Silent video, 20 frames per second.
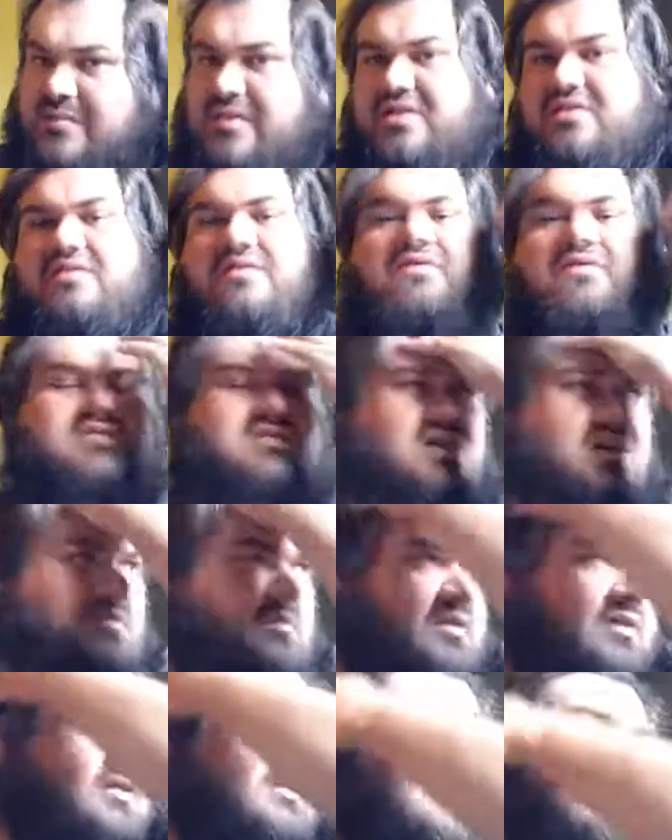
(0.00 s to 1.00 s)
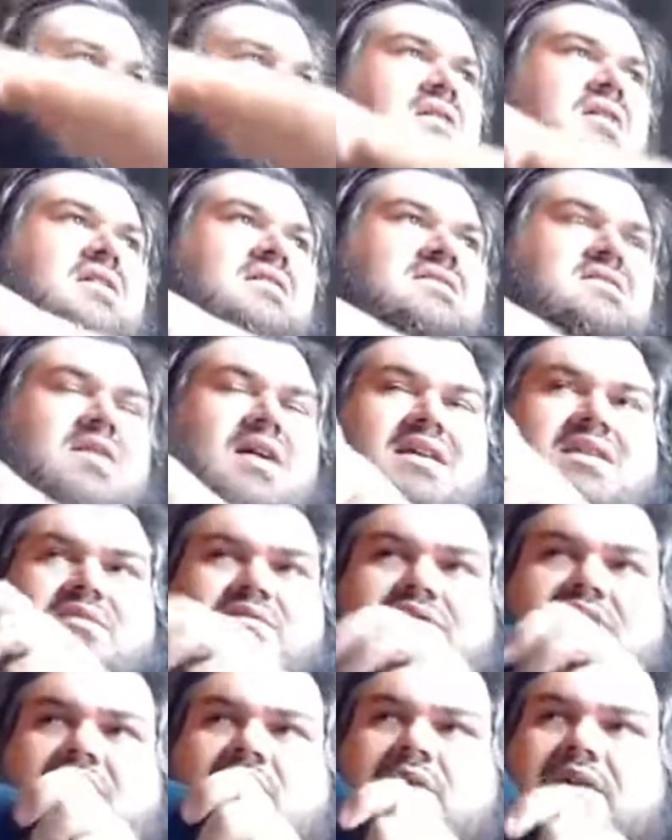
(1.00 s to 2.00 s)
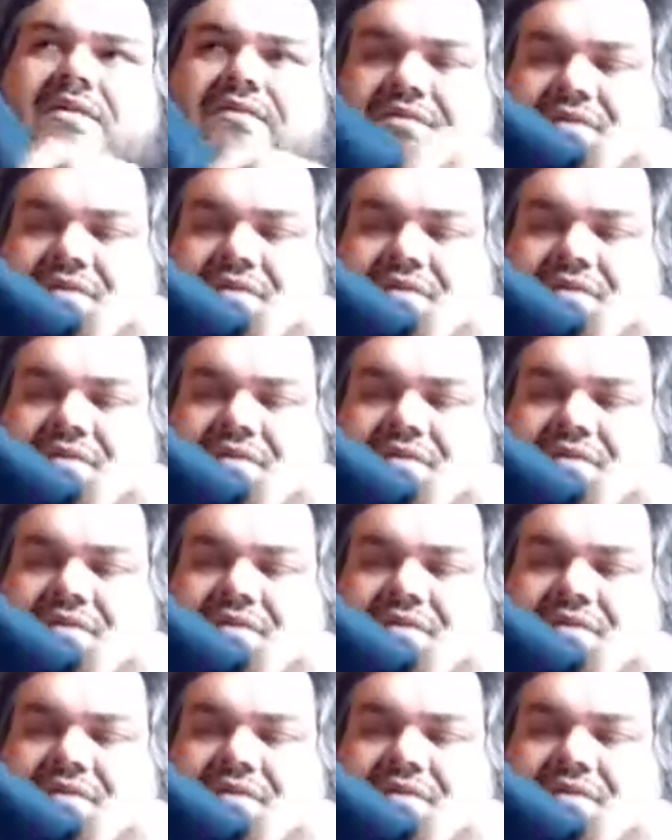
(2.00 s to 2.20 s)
in the middle of summer, so I don't know